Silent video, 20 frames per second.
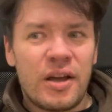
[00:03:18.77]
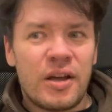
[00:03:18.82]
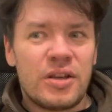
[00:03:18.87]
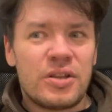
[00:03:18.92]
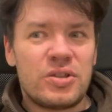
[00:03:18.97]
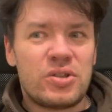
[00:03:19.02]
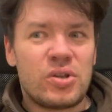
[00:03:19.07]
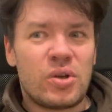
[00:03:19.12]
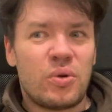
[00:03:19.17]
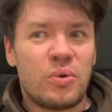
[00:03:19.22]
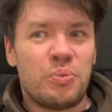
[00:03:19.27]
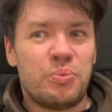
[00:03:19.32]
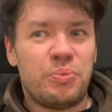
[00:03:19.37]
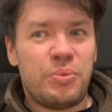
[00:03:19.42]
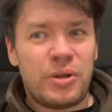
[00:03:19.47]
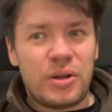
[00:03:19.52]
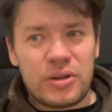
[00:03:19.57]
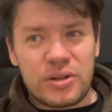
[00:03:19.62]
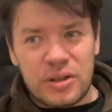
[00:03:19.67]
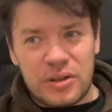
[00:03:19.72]
So
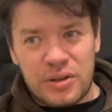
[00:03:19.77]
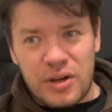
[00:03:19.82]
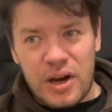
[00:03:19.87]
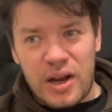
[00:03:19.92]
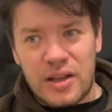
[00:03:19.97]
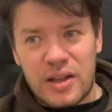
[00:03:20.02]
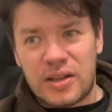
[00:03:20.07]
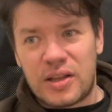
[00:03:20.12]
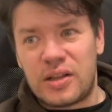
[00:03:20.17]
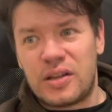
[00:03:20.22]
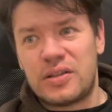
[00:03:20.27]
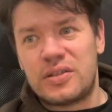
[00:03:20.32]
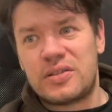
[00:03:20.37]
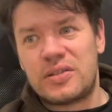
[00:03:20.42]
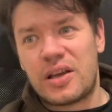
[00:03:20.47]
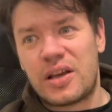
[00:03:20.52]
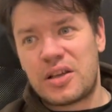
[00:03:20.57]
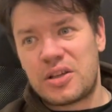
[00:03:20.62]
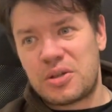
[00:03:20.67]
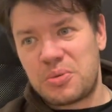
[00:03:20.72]
build the
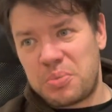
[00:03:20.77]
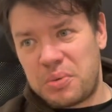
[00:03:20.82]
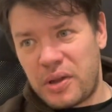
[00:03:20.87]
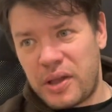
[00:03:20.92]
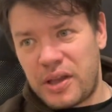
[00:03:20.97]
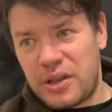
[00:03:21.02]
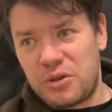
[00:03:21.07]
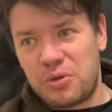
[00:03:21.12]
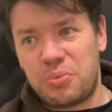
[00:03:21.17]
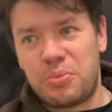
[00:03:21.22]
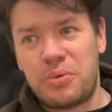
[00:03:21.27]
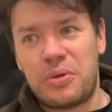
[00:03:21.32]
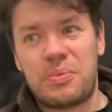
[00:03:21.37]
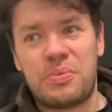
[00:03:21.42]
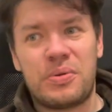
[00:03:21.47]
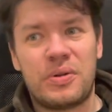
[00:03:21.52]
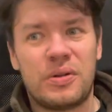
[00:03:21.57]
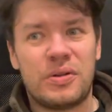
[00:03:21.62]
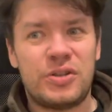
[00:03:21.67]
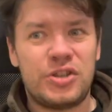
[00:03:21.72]
triangles, explain to
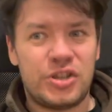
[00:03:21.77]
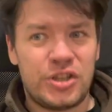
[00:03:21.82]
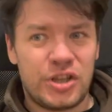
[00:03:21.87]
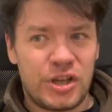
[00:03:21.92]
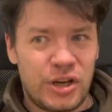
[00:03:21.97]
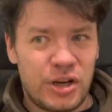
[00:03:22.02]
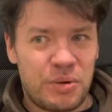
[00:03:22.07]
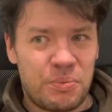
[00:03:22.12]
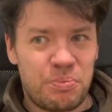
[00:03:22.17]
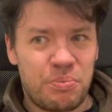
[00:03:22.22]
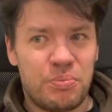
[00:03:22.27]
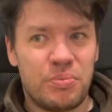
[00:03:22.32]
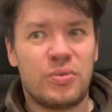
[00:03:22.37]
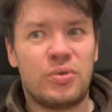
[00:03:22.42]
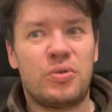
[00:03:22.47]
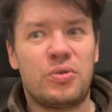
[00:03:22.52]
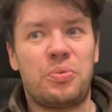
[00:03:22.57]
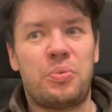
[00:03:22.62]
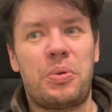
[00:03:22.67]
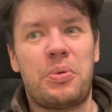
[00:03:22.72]
people, share
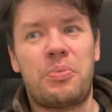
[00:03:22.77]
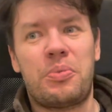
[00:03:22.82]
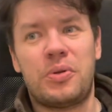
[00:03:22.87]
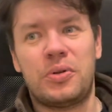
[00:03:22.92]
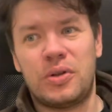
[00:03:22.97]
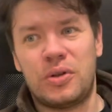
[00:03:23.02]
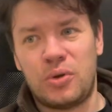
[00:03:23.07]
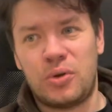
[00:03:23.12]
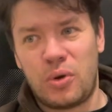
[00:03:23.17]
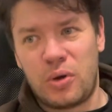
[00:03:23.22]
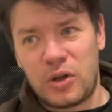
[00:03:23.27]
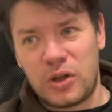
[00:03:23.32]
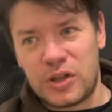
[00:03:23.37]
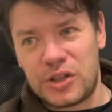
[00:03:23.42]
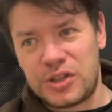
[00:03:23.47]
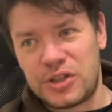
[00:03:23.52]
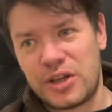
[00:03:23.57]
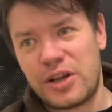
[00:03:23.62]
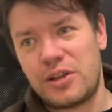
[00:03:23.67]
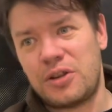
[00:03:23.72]
to people the
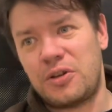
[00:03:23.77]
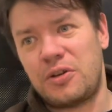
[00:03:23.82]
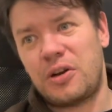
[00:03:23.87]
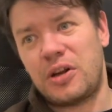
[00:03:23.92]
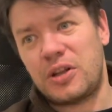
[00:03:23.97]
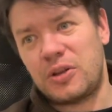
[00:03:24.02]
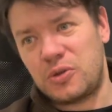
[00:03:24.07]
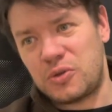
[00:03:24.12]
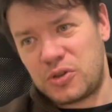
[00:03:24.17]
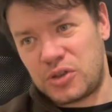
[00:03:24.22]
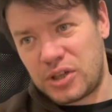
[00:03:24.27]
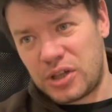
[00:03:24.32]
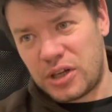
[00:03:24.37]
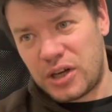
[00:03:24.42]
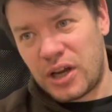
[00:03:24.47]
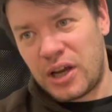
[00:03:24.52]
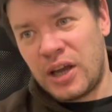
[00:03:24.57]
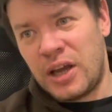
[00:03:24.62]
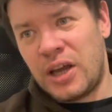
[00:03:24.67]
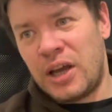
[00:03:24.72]
knowledge. I try to
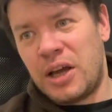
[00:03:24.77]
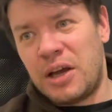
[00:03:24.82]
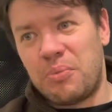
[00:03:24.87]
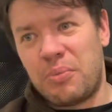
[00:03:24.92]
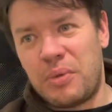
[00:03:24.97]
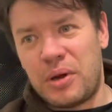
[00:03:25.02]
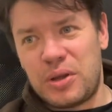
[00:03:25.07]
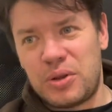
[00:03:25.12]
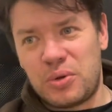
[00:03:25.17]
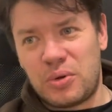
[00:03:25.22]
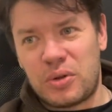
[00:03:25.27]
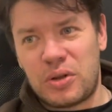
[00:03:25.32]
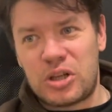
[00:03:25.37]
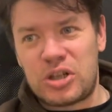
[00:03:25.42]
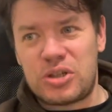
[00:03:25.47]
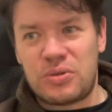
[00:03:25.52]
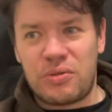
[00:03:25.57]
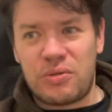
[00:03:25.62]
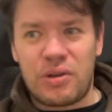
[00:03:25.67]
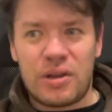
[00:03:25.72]
share my
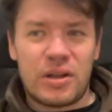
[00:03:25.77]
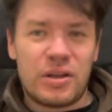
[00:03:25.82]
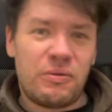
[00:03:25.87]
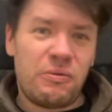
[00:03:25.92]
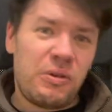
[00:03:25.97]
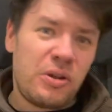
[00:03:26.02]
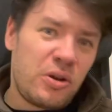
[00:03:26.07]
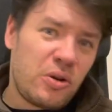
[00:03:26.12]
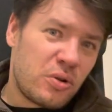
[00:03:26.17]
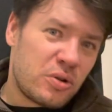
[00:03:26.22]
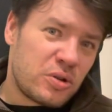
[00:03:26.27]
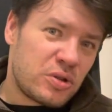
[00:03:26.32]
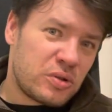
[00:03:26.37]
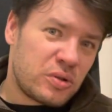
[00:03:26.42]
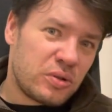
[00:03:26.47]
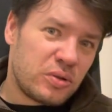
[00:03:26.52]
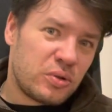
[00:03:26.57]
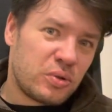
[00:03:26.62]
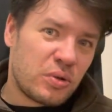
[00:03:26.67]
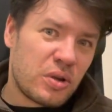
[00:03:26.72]
knowledge via the
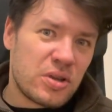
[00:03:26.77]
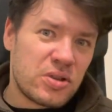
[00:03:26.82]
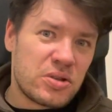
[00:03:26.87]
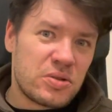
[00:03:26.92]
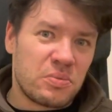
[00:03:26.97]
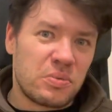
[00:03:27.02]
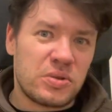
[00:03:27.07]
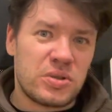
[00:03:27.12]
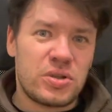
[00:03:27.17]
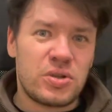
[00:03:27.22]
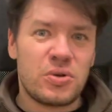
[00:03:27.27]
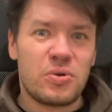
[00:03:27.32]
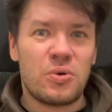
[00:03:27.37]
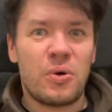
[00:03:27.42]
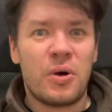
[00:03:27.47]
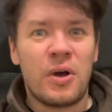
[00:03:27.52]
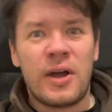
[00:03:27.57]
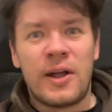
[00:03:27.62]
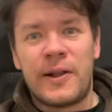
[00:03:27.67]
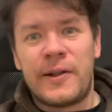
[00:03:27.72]
videos together with you.